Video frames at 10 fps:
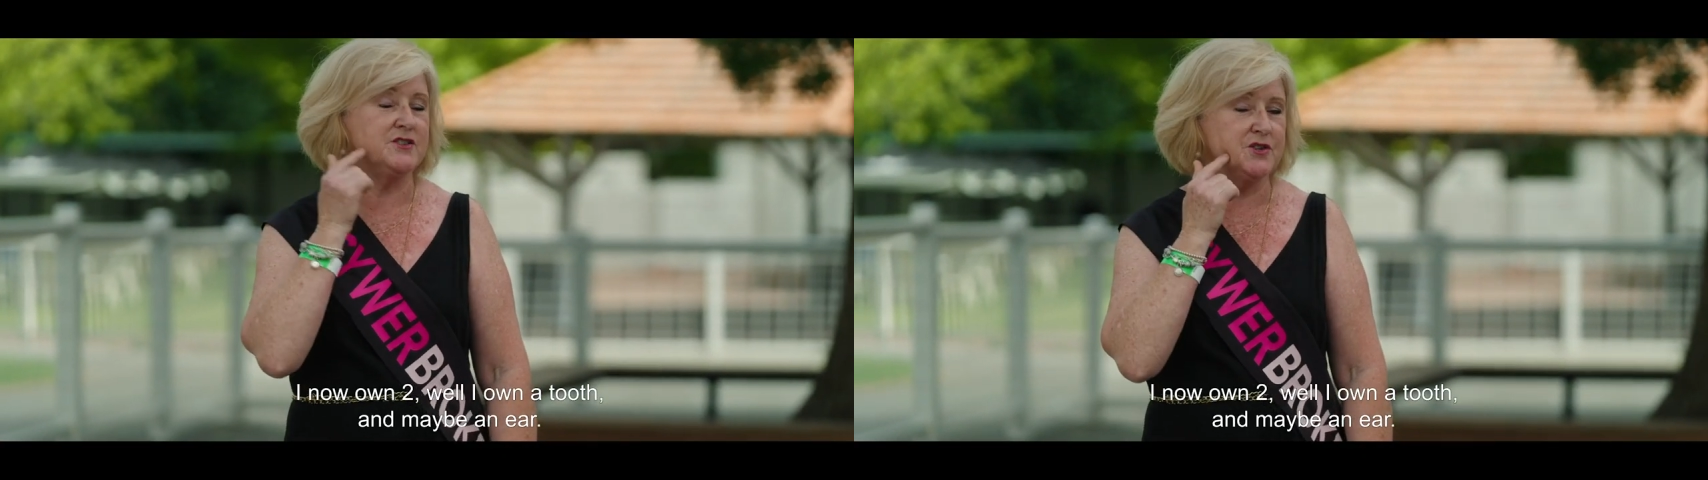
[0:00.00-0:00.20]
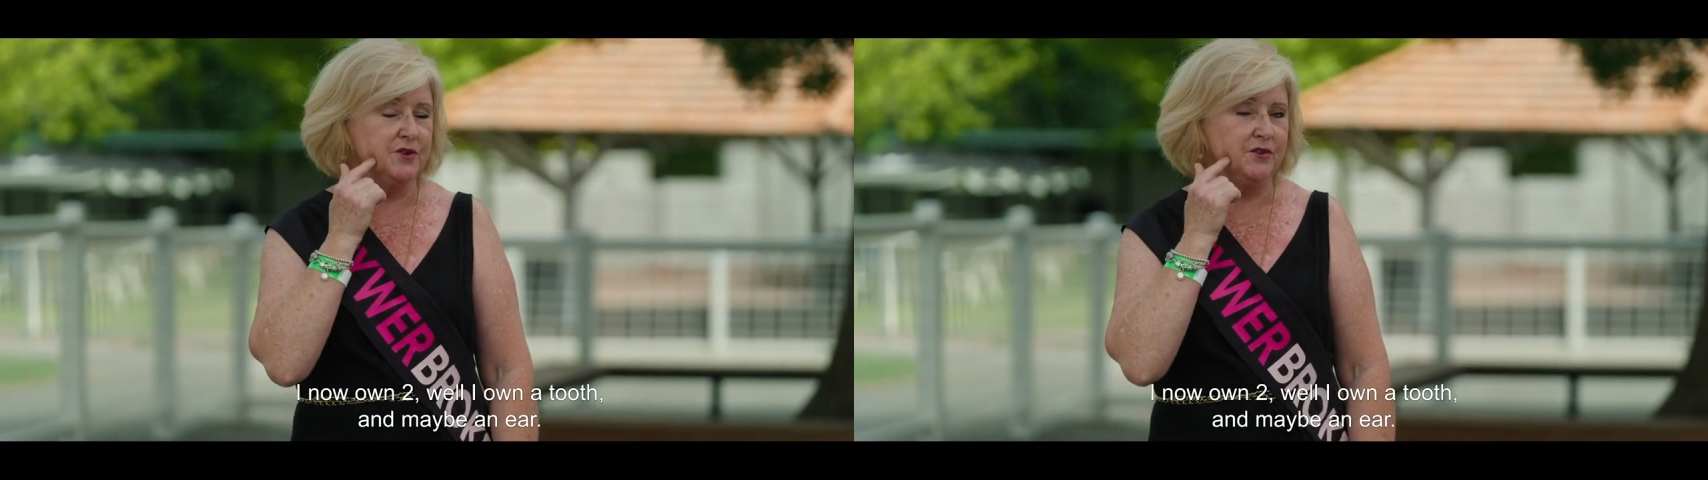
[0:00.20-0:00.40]

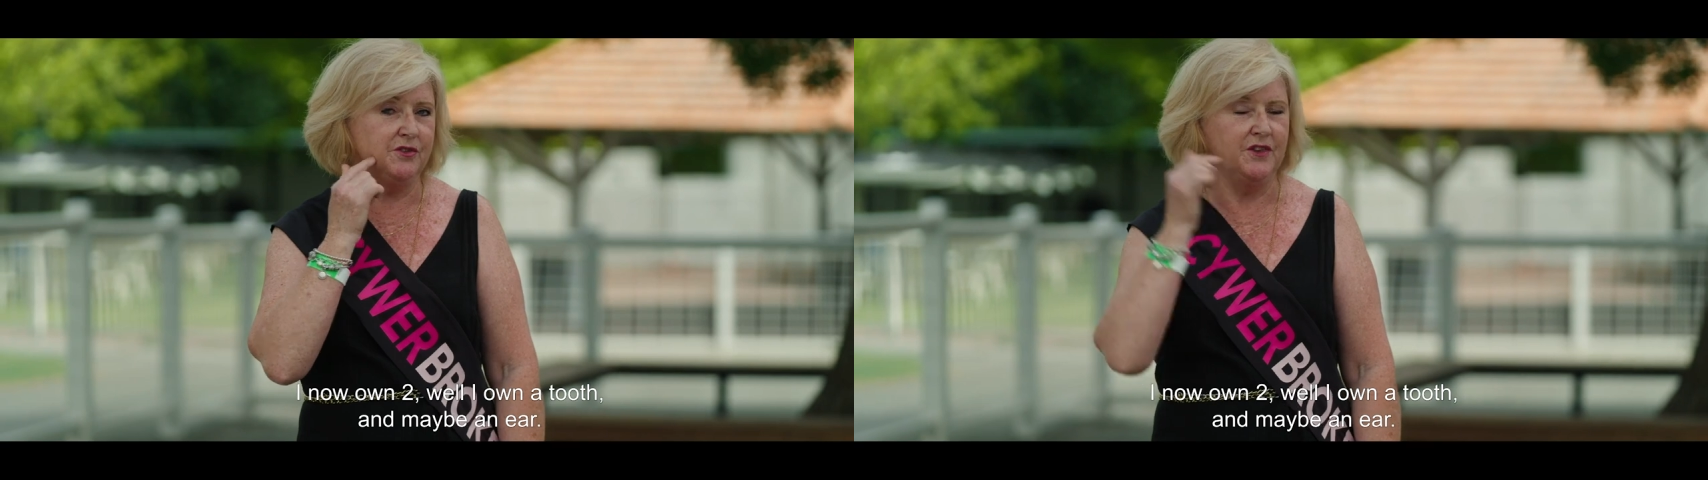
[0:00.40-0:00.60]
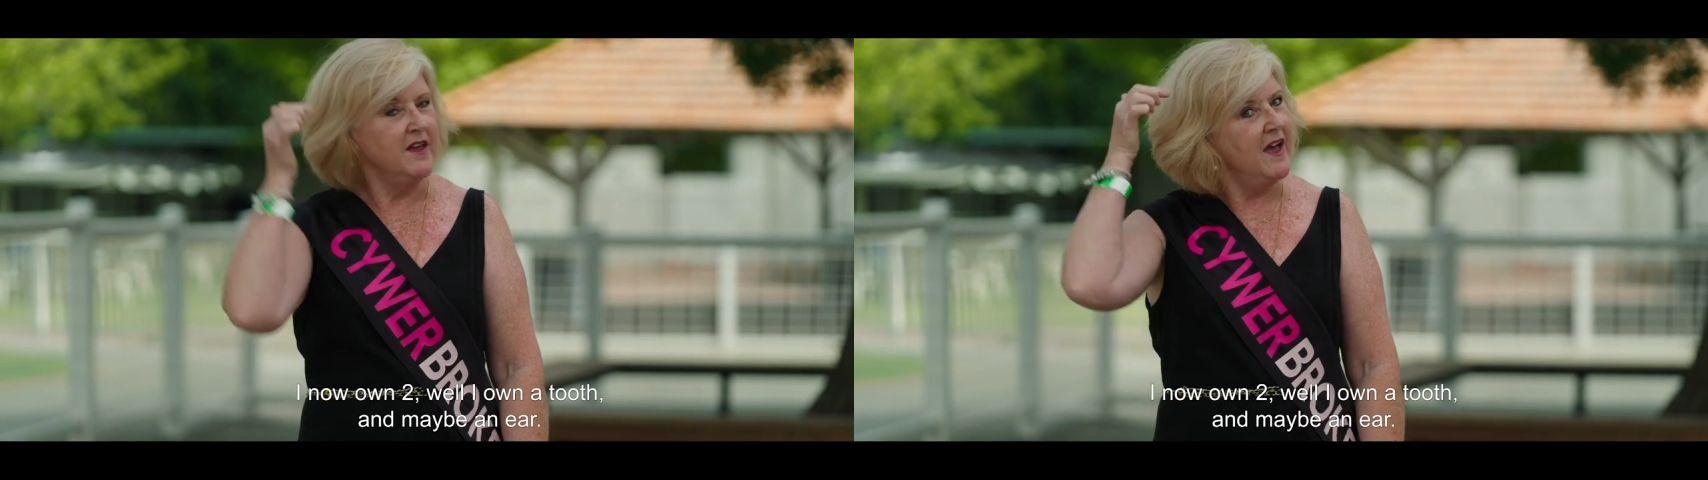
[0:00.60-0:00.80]
a
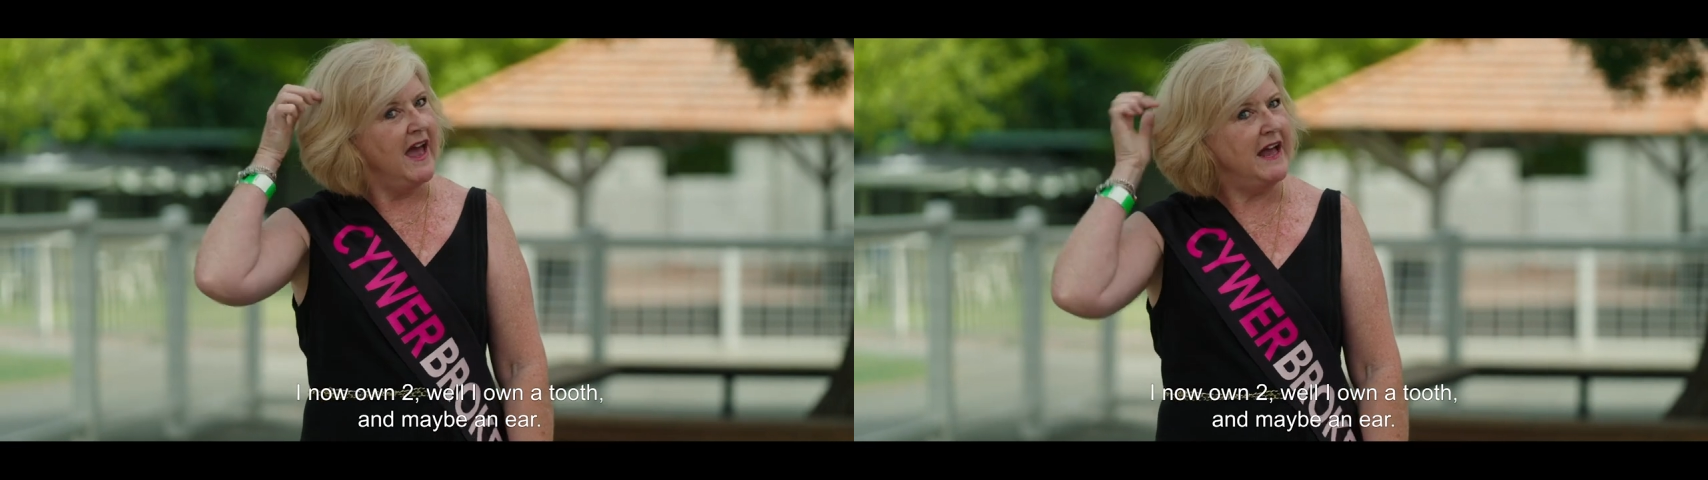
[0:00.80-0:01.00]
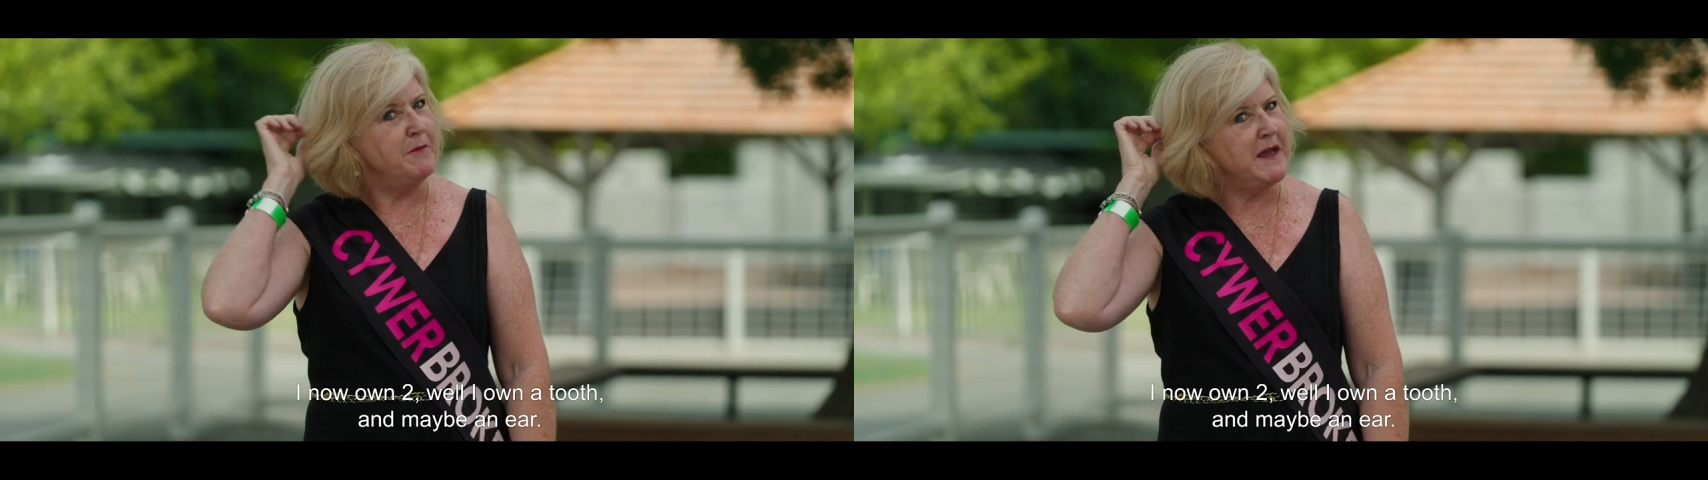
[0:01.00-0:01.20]
tooth
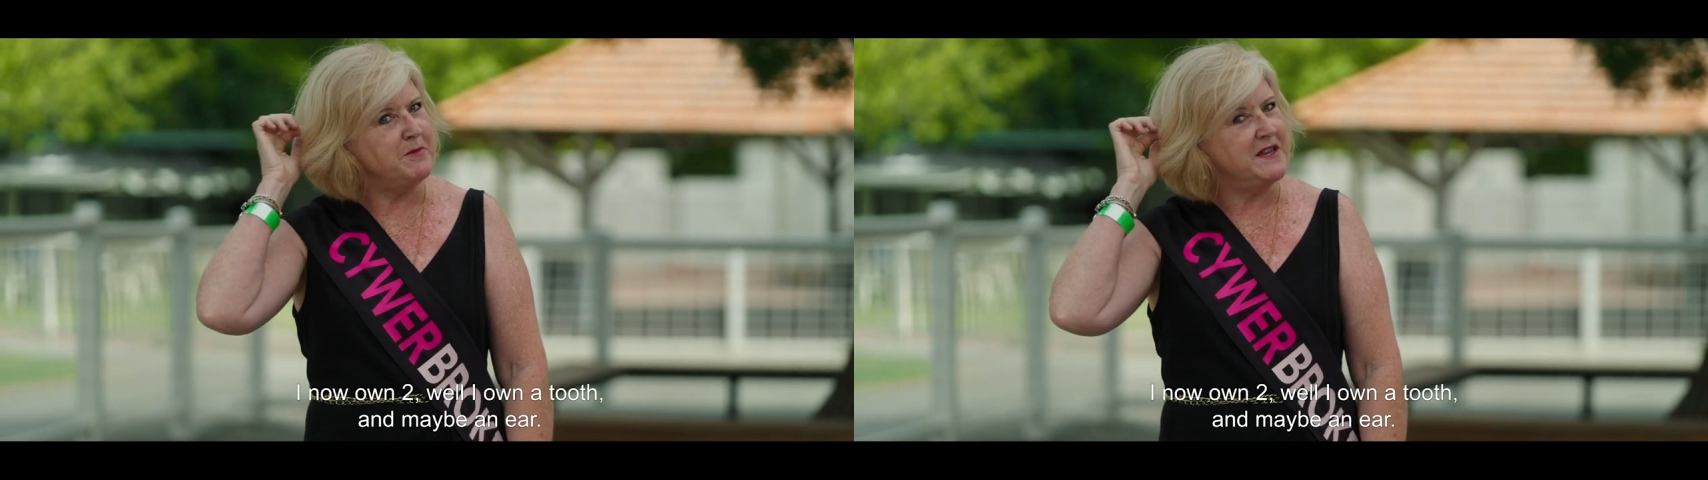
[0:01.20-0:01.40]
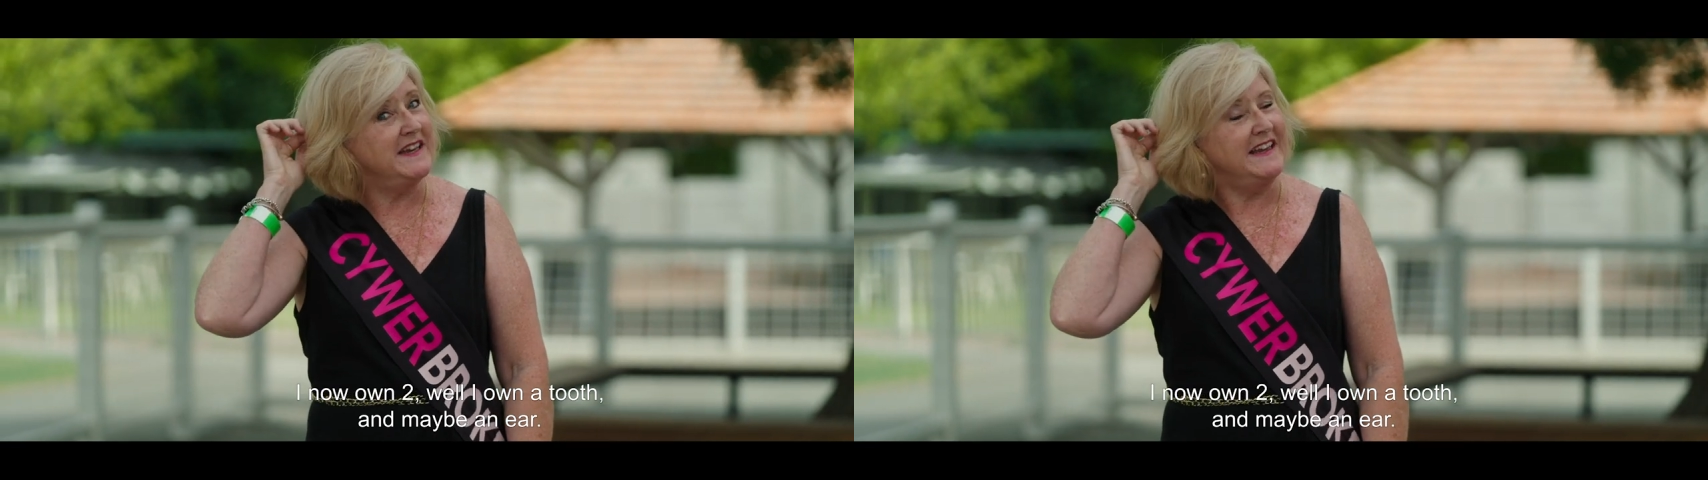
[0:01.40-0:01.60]
and
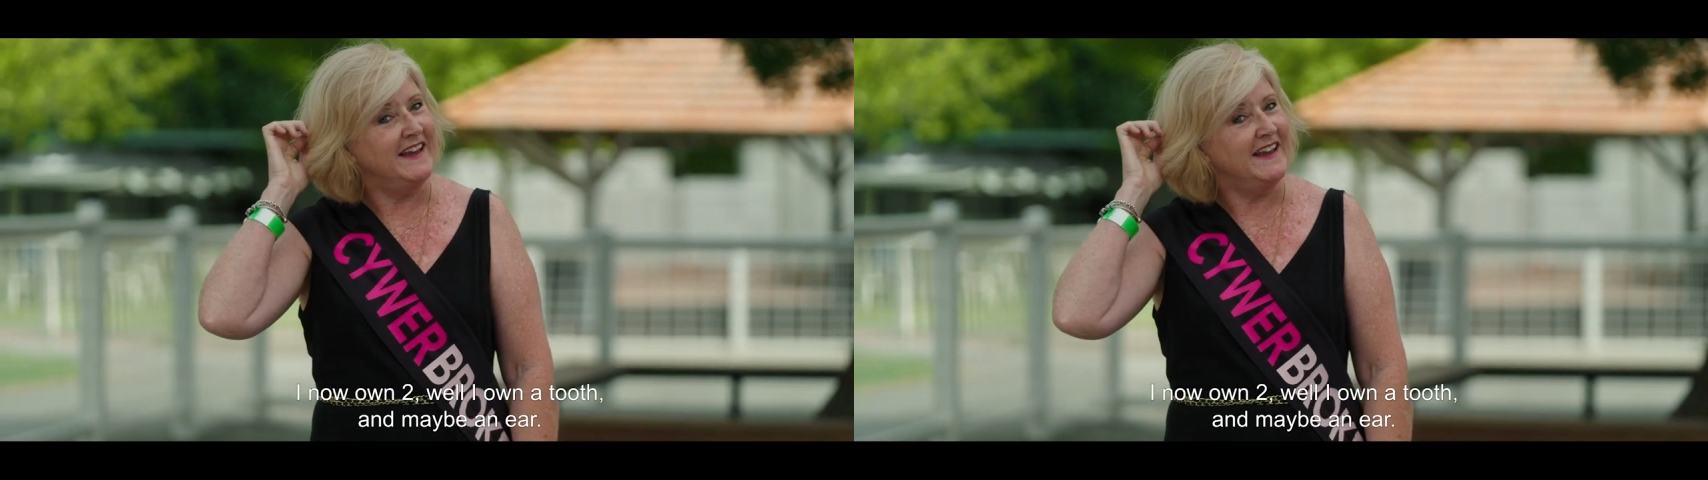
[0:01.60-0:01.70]
maybe an